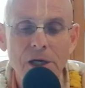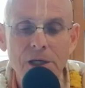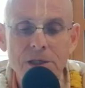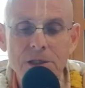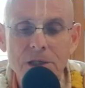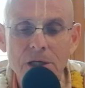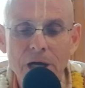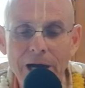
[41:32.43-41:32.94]

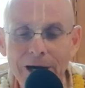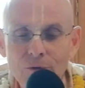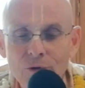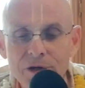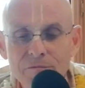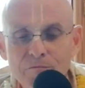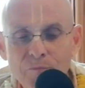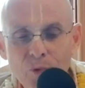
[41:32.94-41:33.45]
that
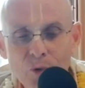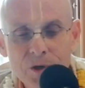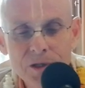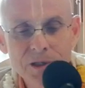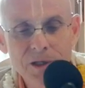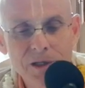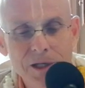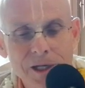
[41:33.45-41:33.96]
how
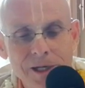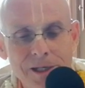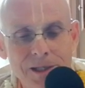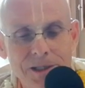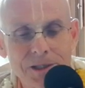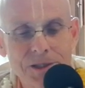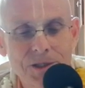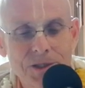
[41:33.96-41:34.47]
important it
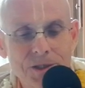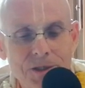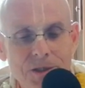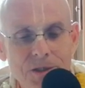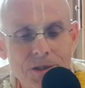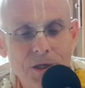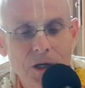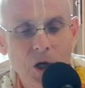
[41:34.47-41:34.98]

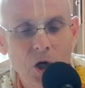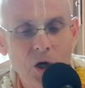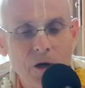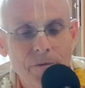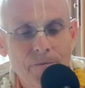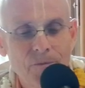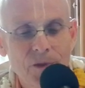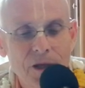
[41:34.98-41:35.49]
is
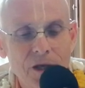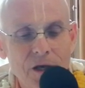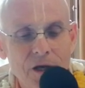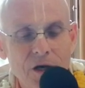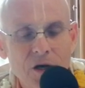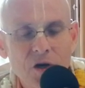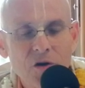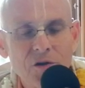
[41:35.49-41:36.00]
uh,
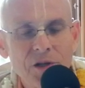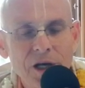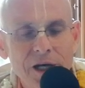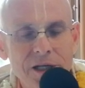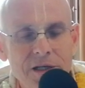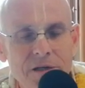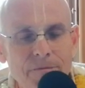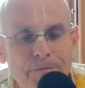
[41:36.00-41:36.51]

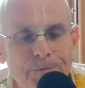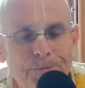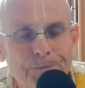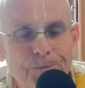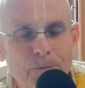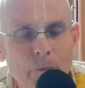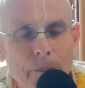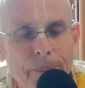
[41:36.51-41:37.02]
that
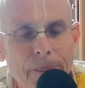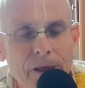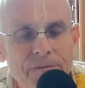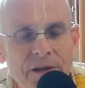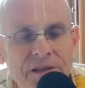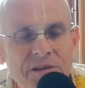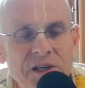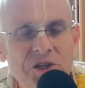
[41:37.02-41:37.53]

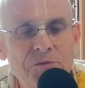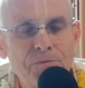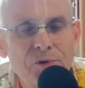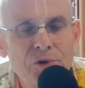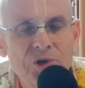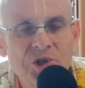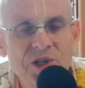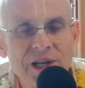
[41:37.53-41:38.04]
that these
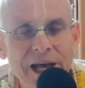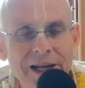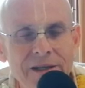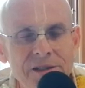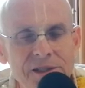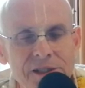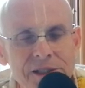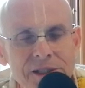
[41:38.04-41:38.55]

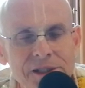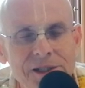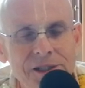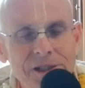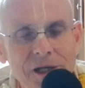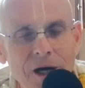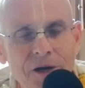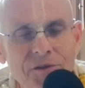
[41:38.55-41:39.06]

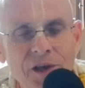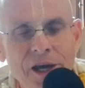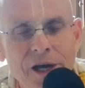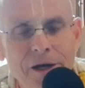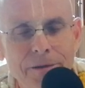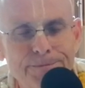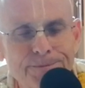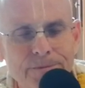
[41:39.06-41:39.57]
personalities are
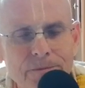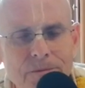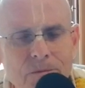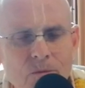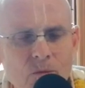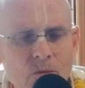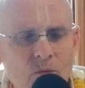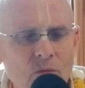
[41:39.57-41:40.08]
there.
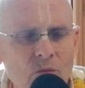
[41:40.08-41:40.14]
